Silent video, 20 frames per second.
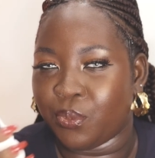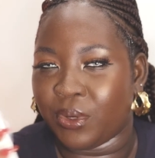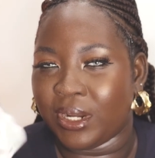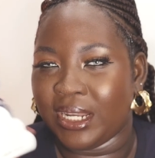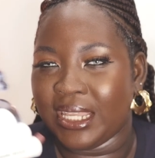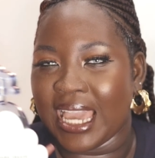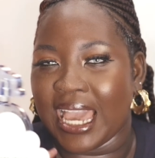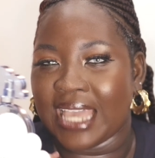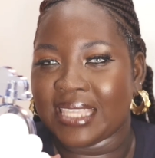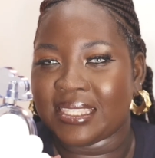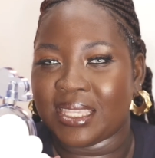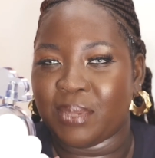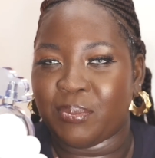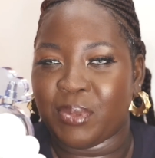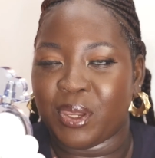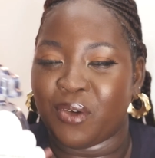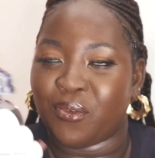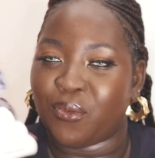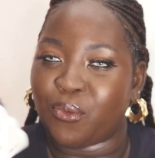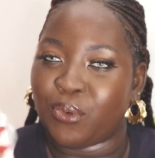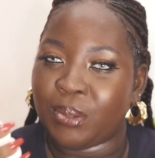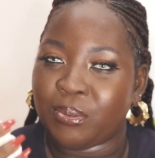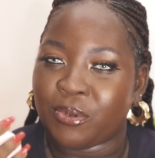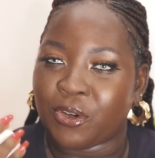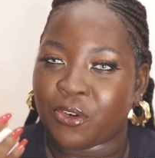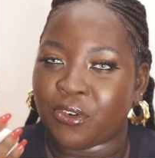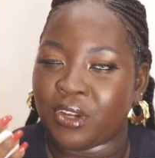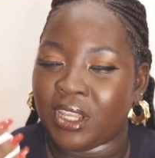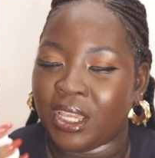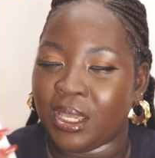But it has a bit of whipped
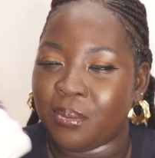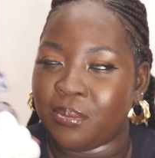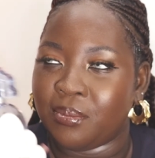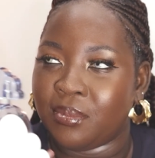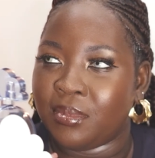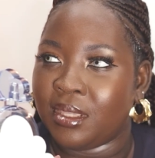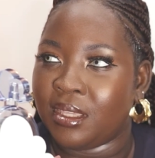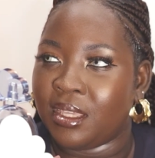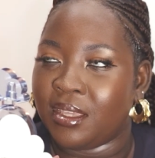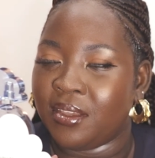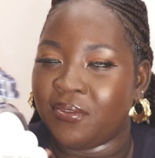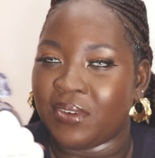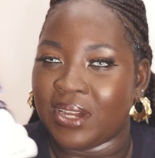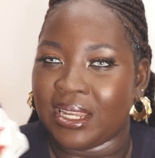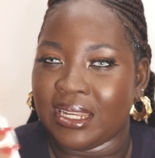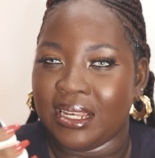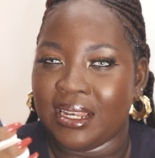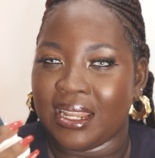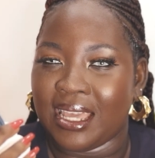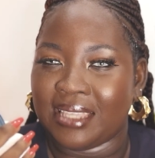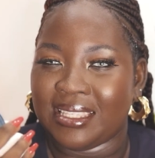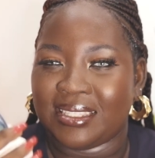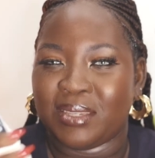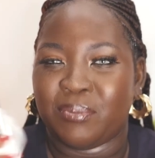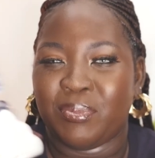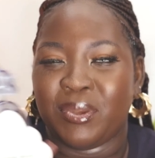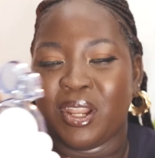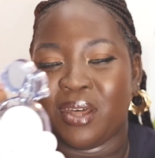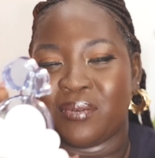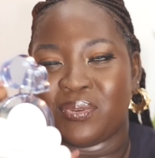cream, vanilla, there's a
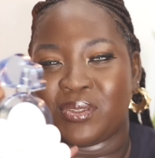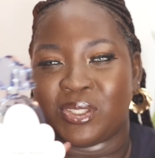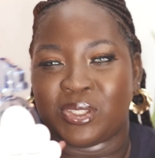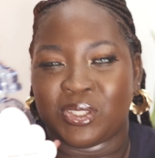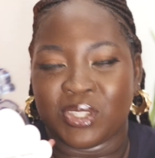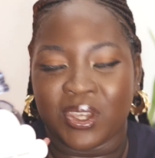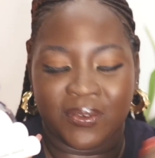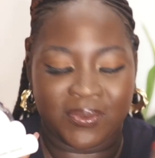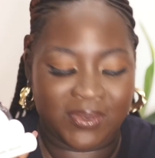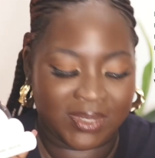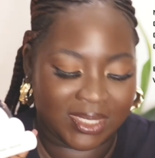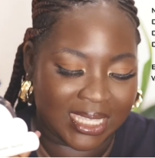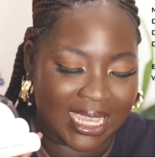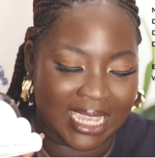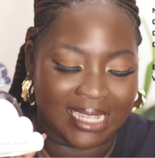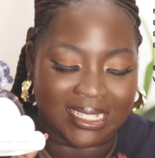bit of soft